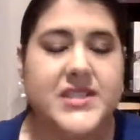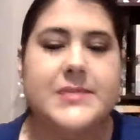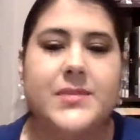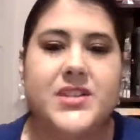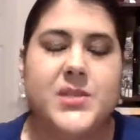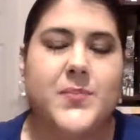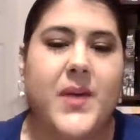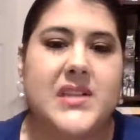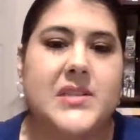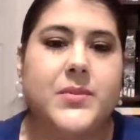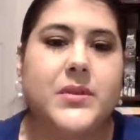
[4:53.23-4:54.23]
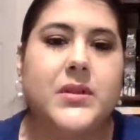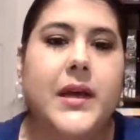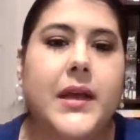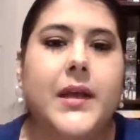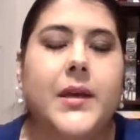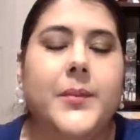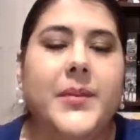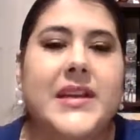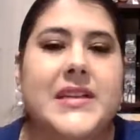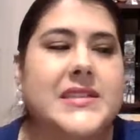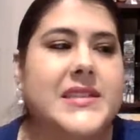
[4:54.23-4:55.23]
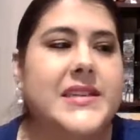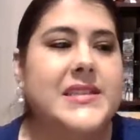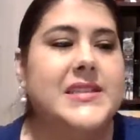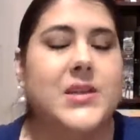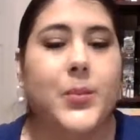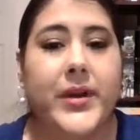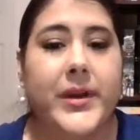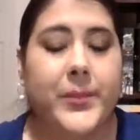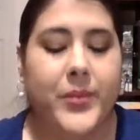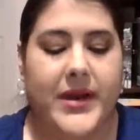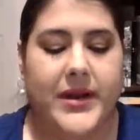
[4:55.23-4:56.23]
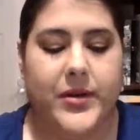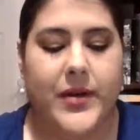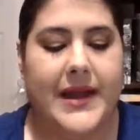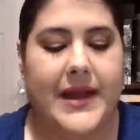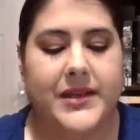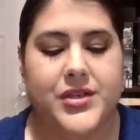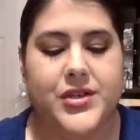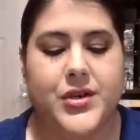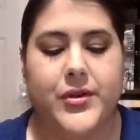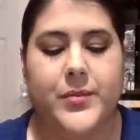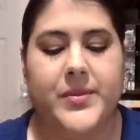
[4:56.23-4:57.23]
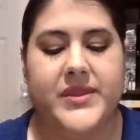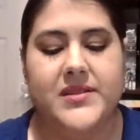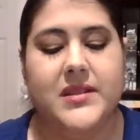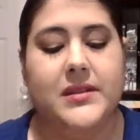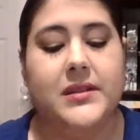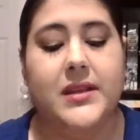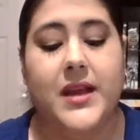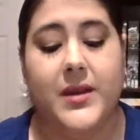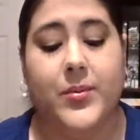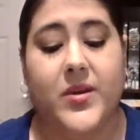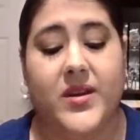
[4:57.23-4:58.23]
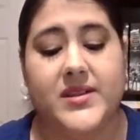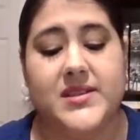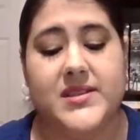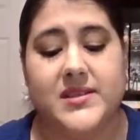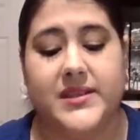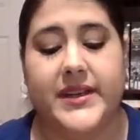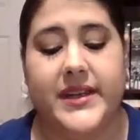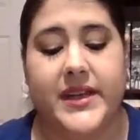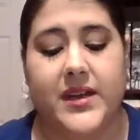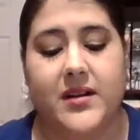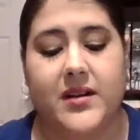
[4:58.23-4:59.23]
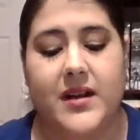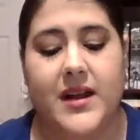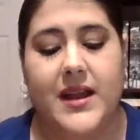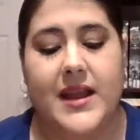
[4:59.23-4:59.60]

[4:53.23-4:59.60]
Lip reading: much as possible because it is still pretty brand new. I didn't show you, but there's a lot of product still in here.